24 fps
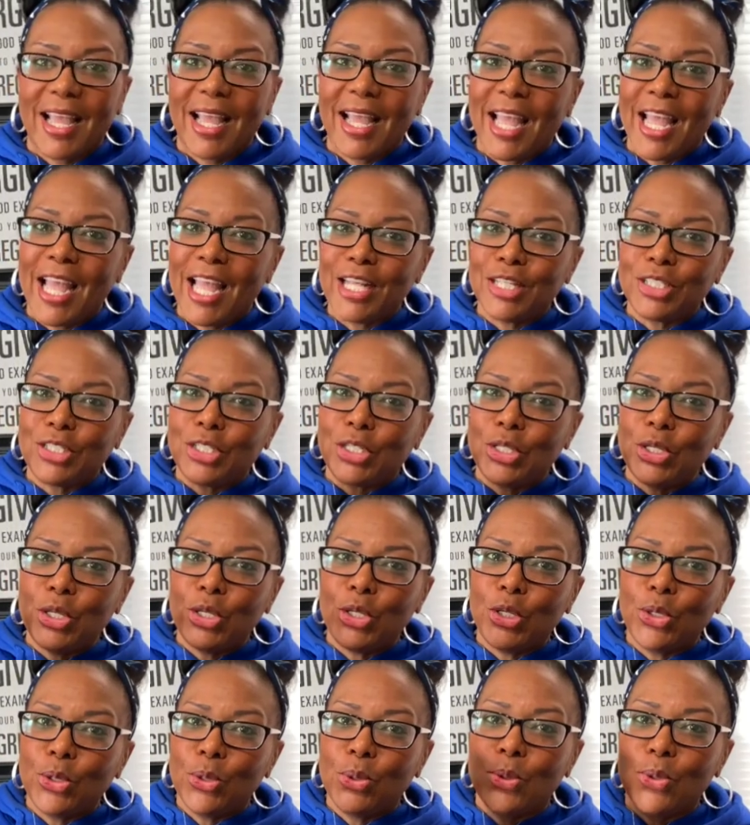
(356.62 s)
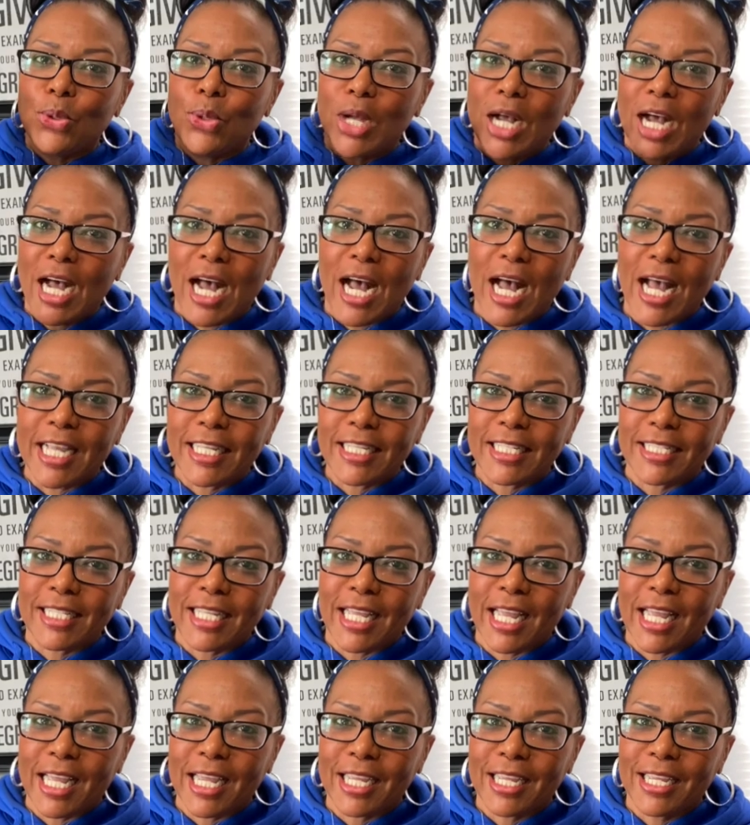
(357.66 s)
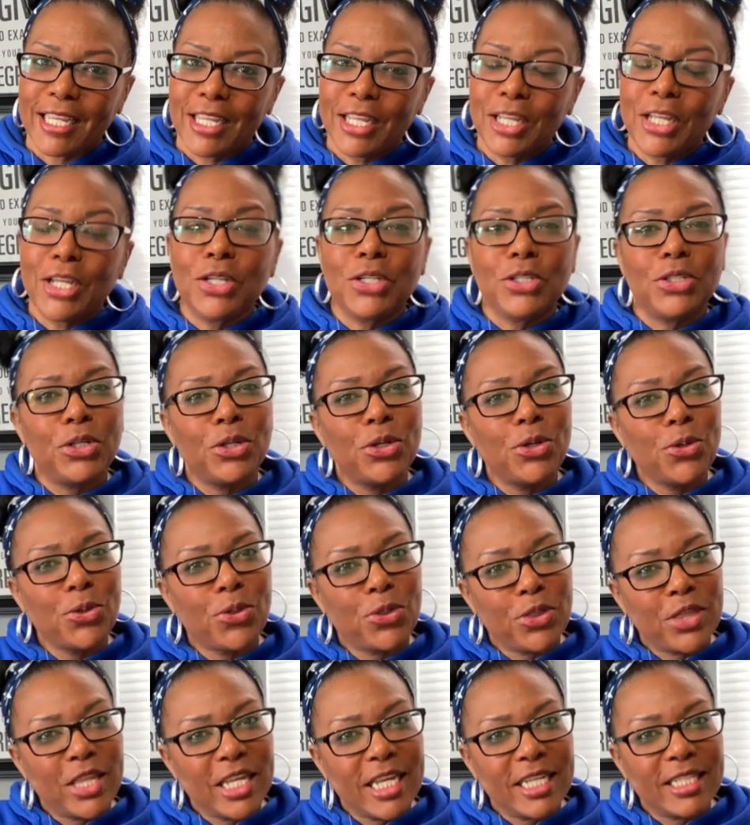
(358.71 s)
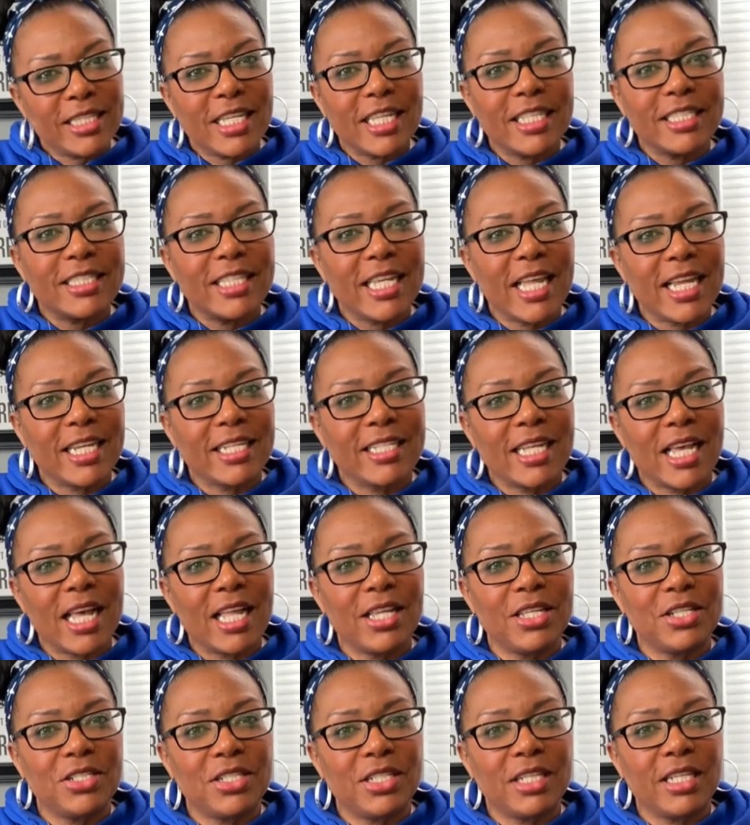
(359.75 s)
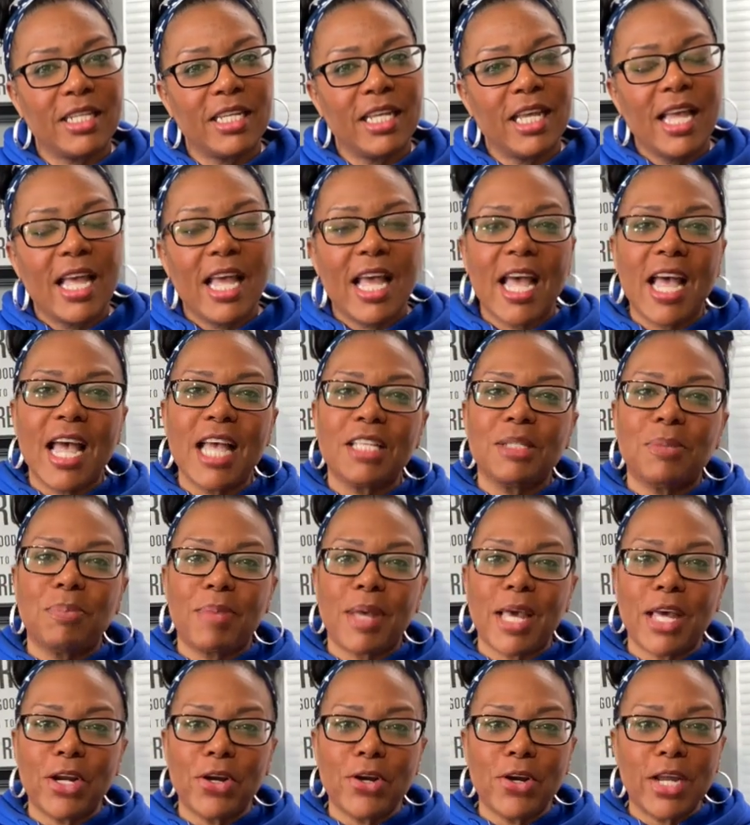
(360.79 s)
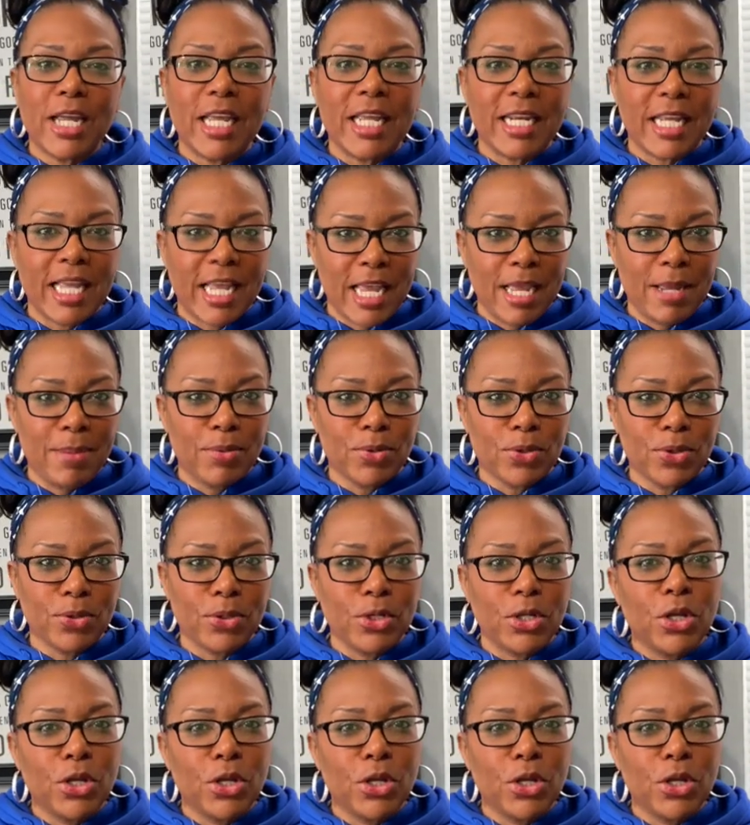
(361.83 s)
And to you, I say, do you think that technology has better enabled